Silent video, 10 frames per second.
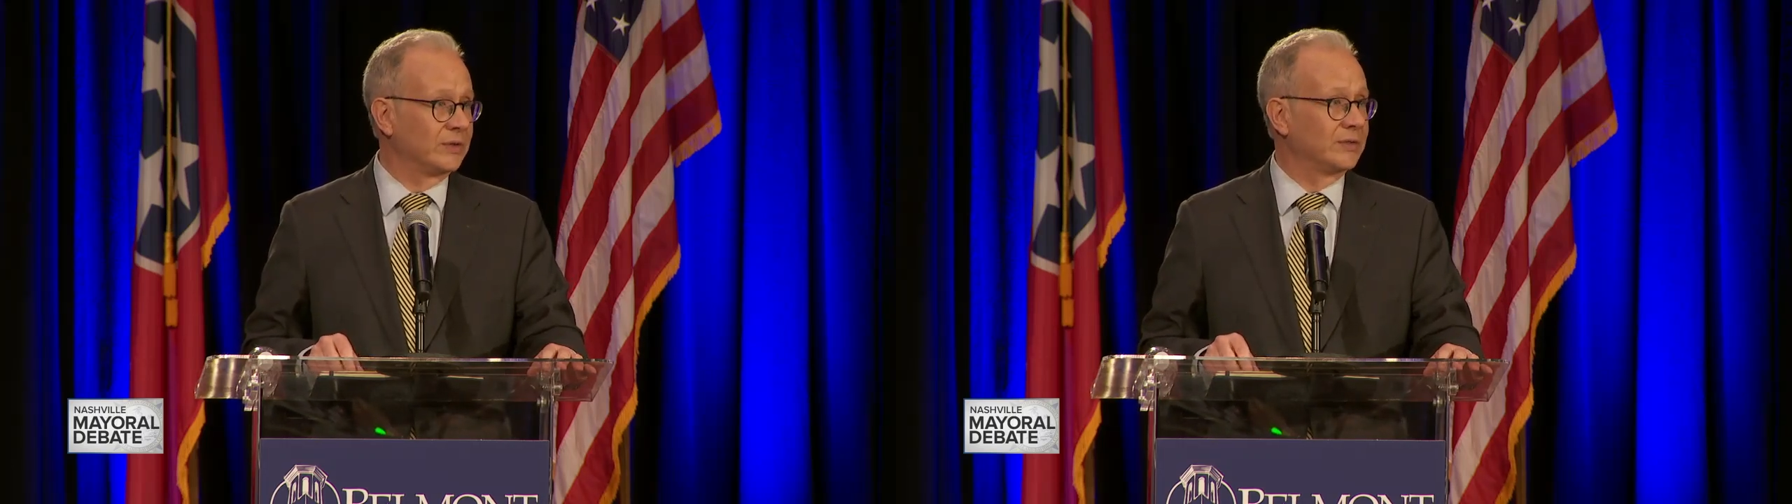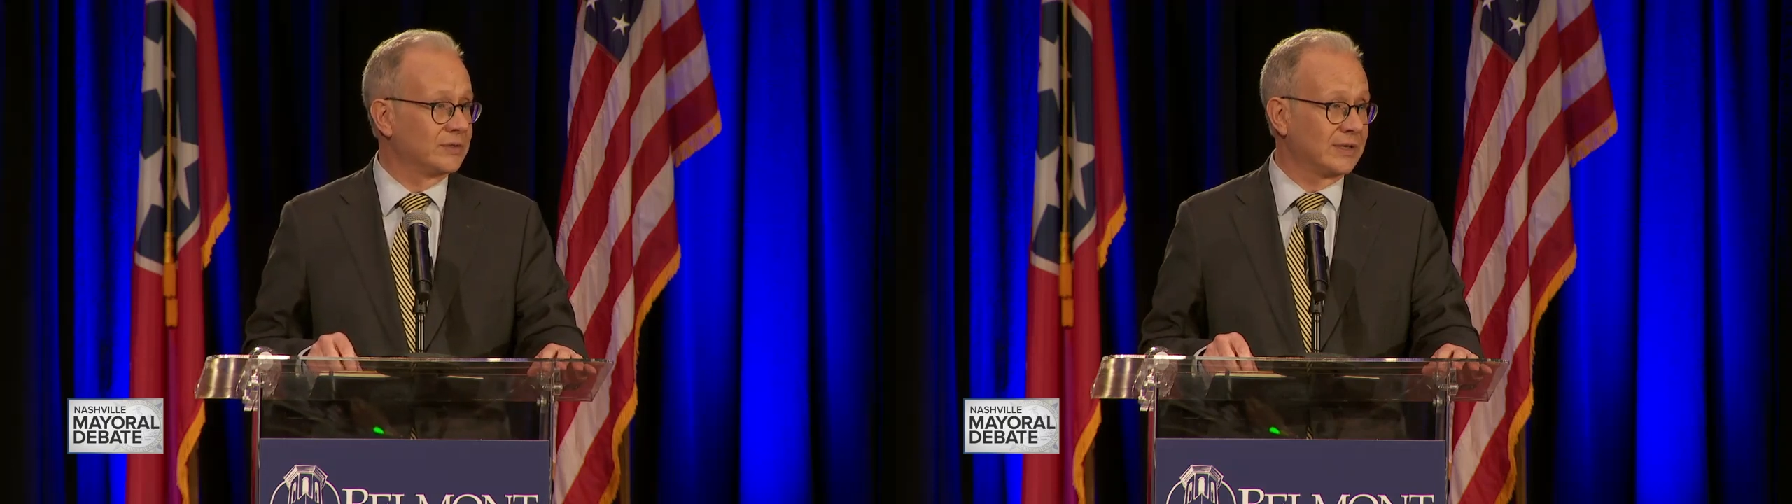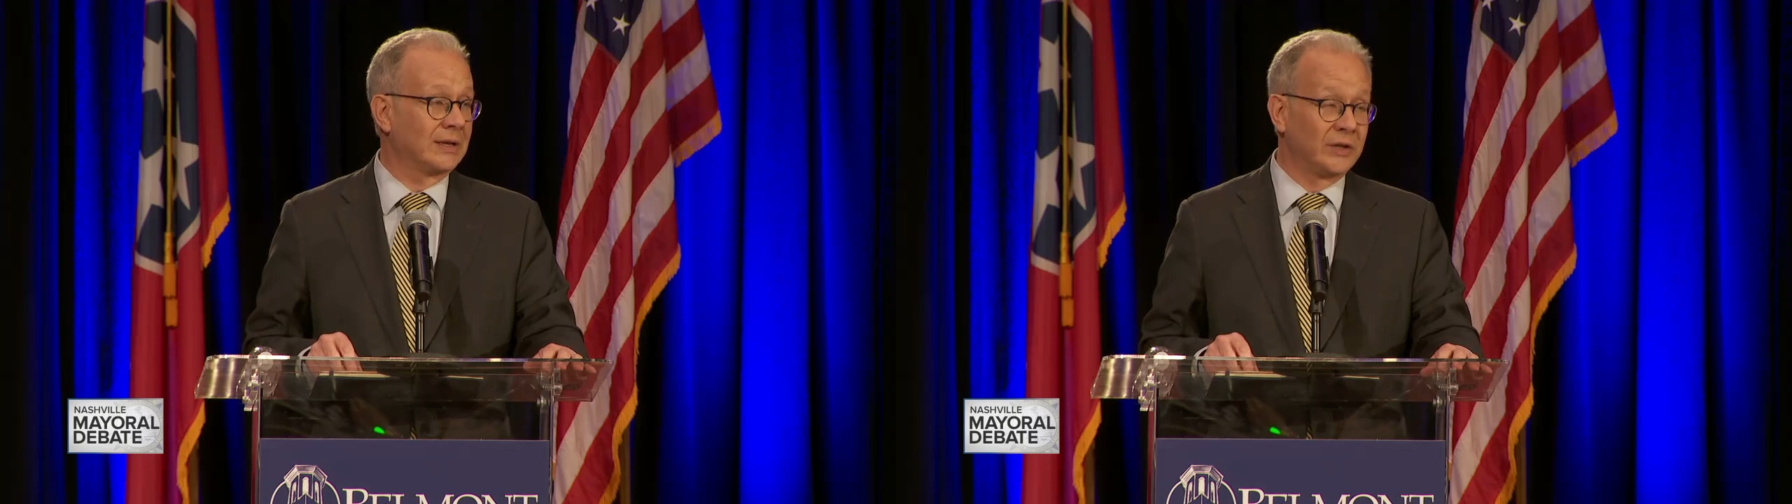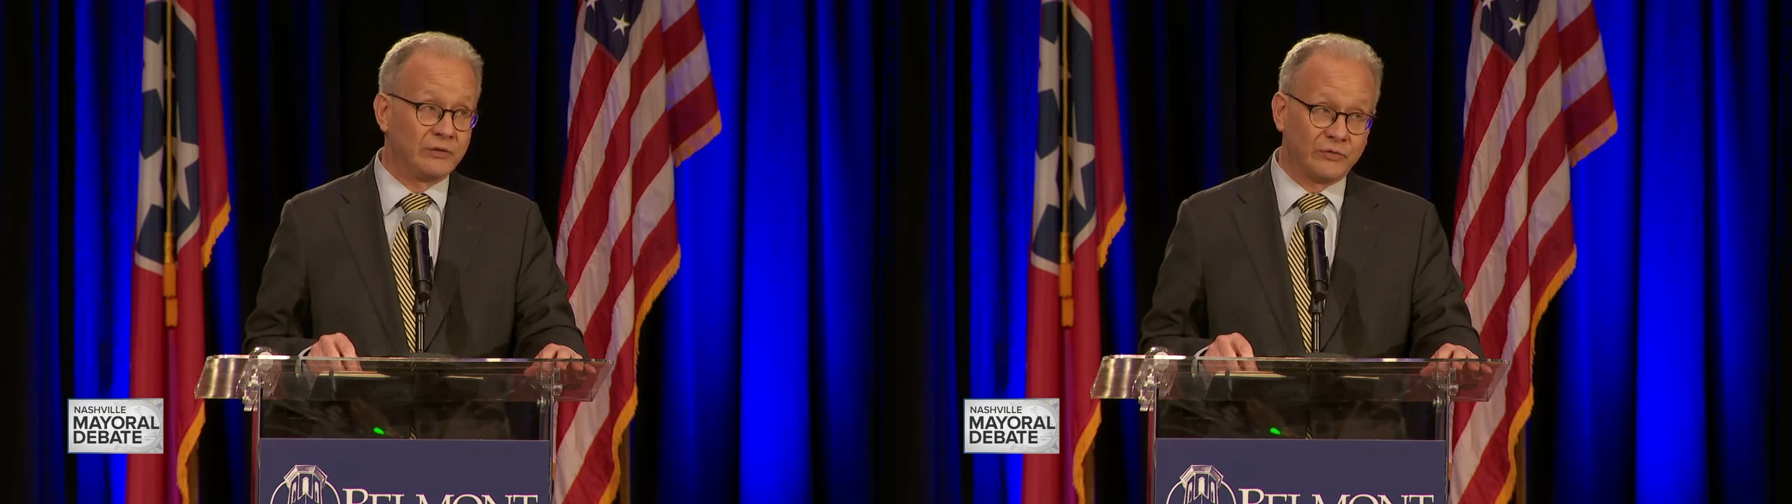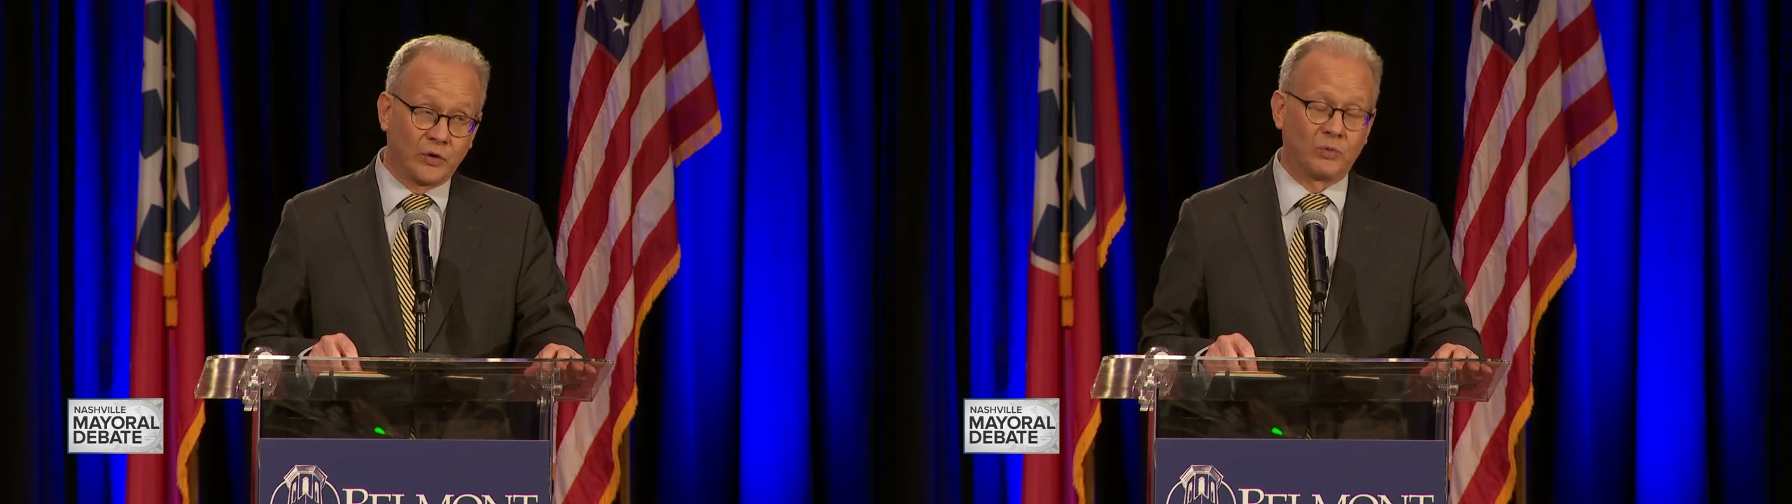steadily
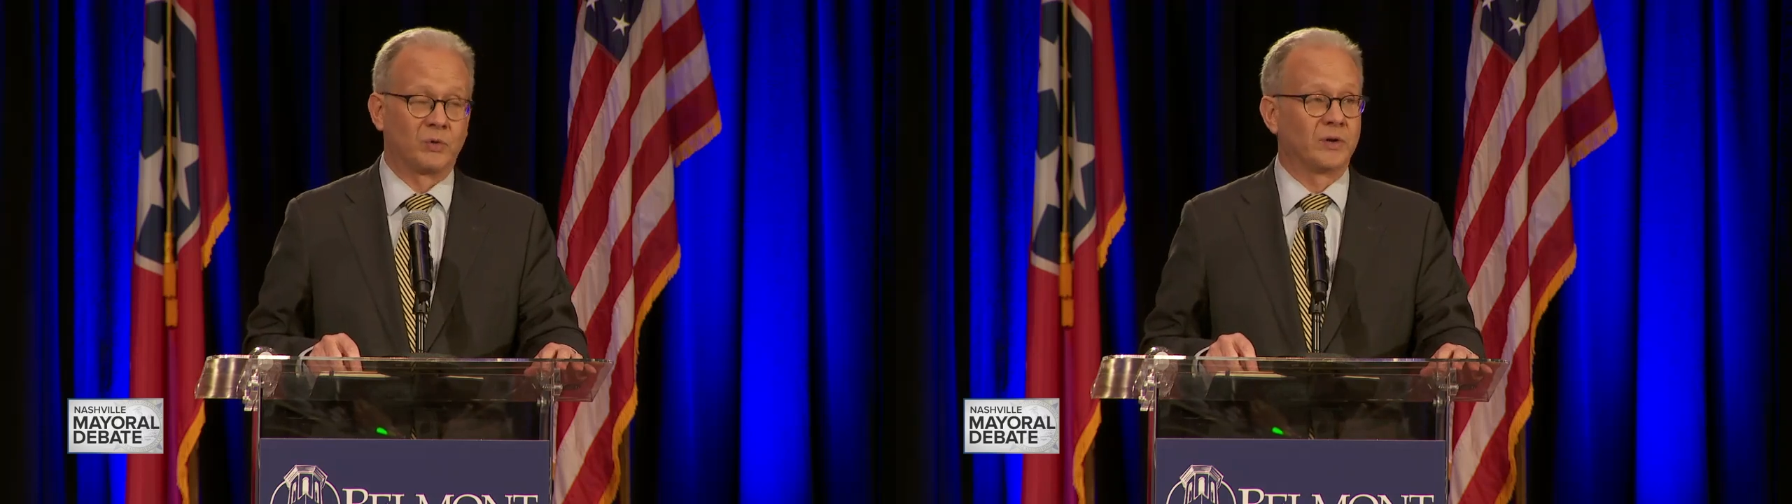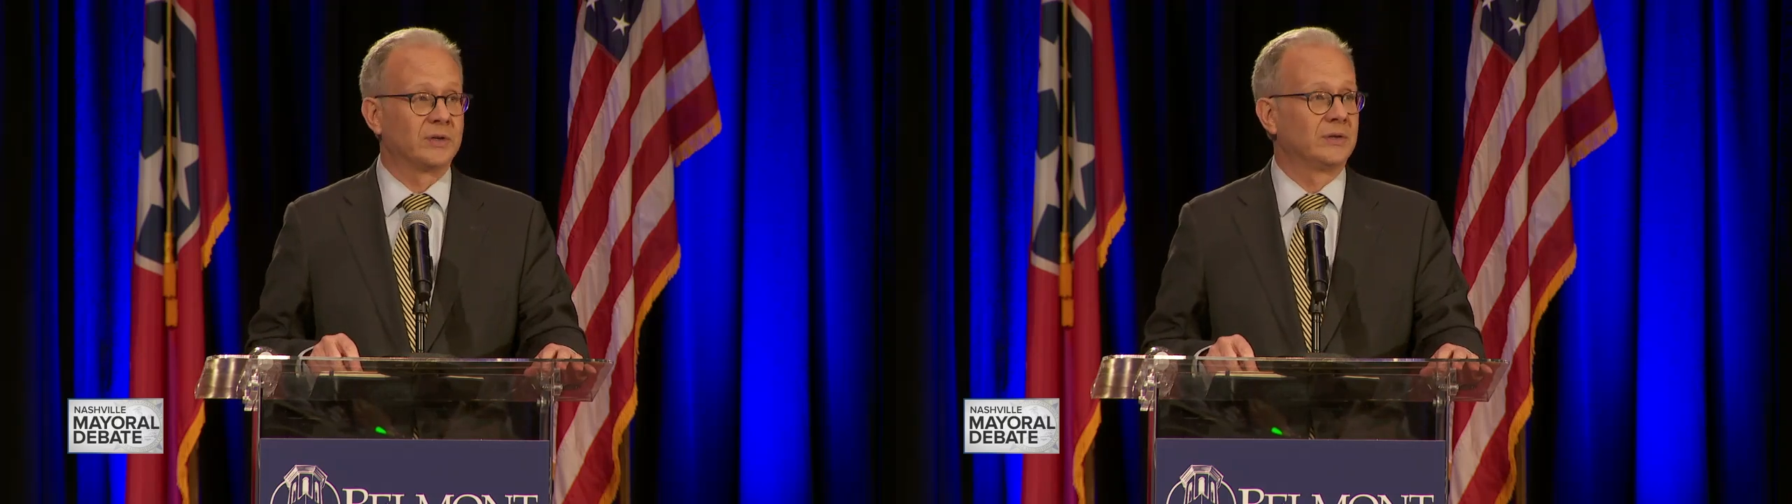forward,